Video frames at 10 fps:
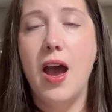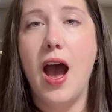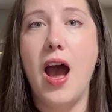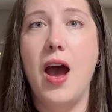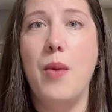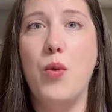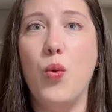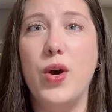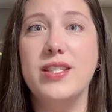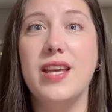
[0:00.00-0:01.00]
um,
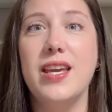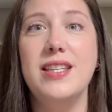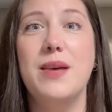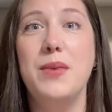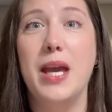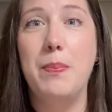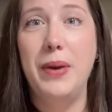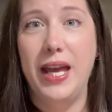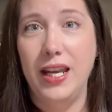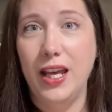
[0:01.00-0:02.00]
was that he sent me a
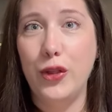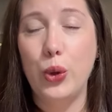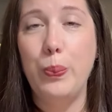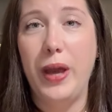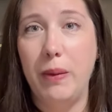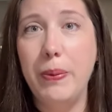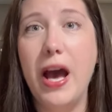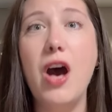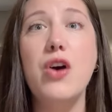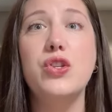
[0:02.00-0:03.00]
penny through
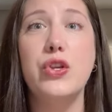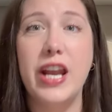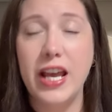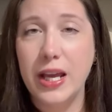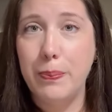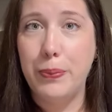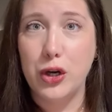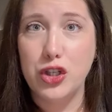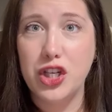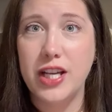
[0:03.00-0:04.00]
PayPal so that I could
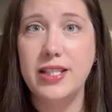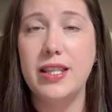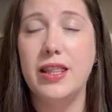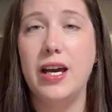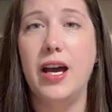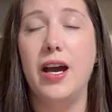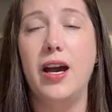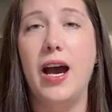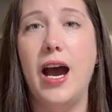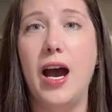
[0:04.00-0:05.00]
purchase
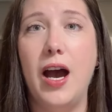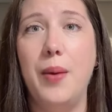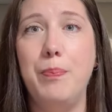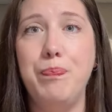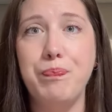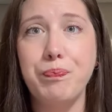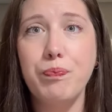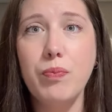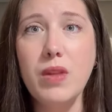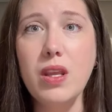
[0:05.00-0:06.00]
the um,
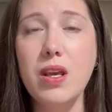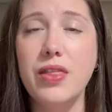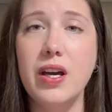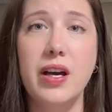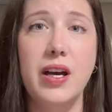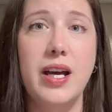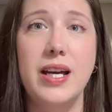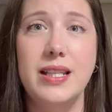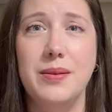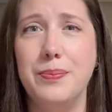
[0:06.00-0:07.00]

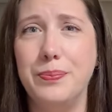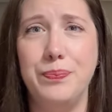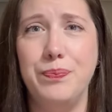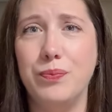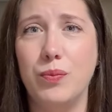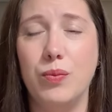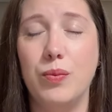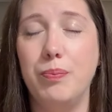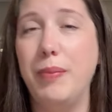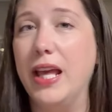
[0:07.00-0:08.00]
the um,
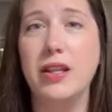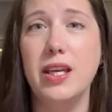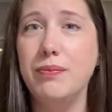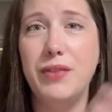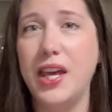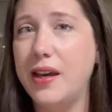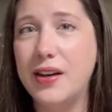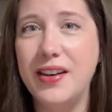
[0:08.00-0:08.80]
mailing thing,